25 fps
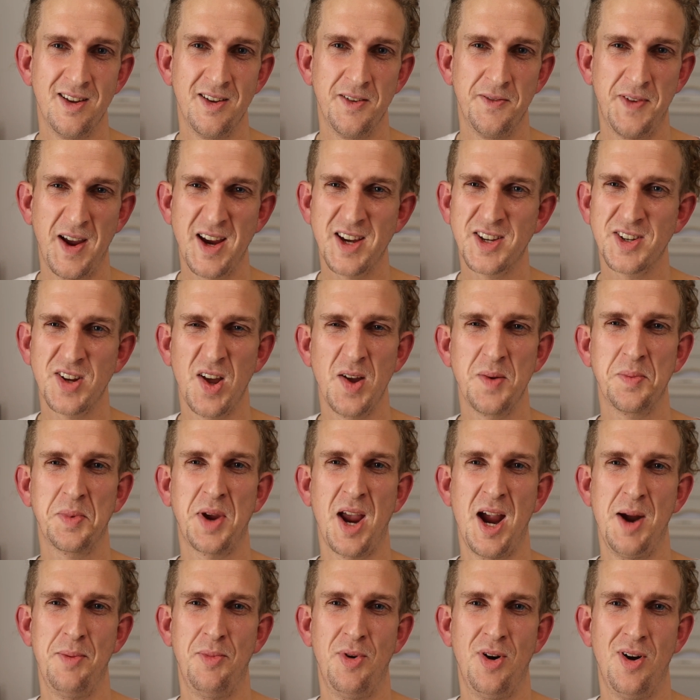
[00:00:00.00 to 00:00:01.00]
FaceTime
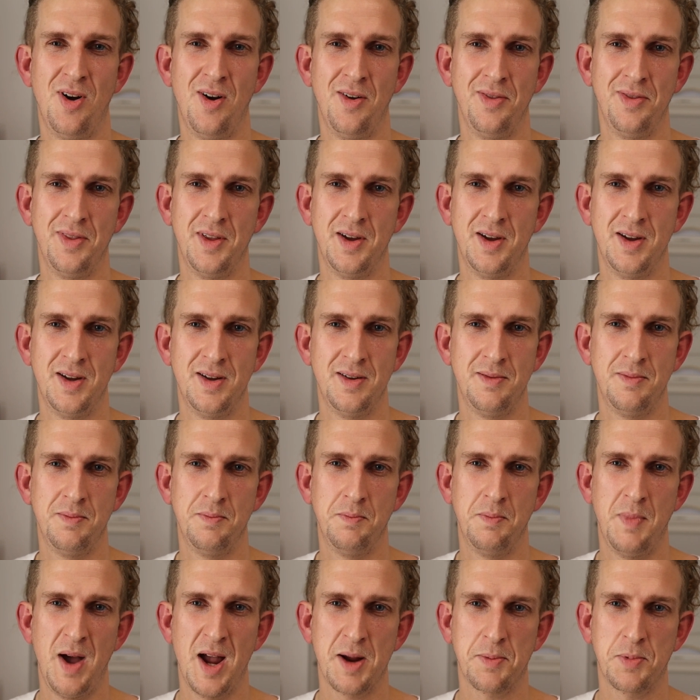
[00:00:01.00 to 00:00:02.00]
camera on the
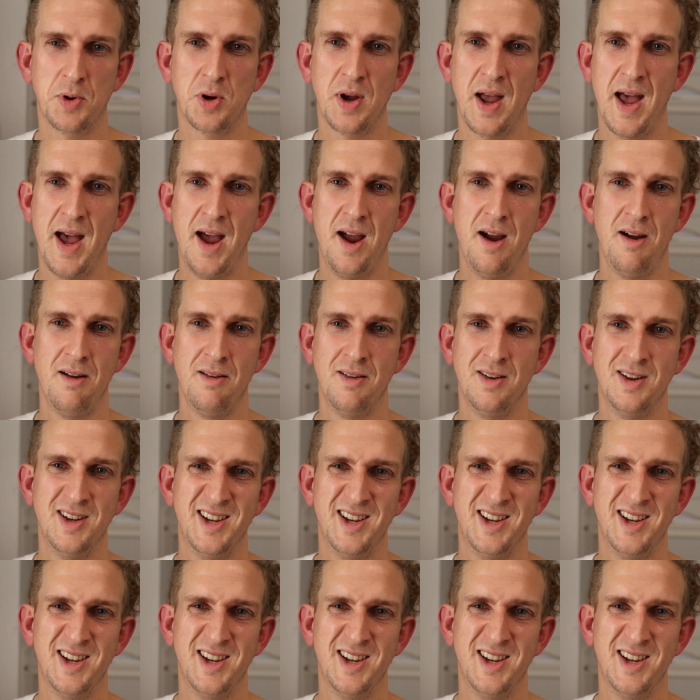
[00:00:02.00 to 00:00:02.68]
MacBook Air.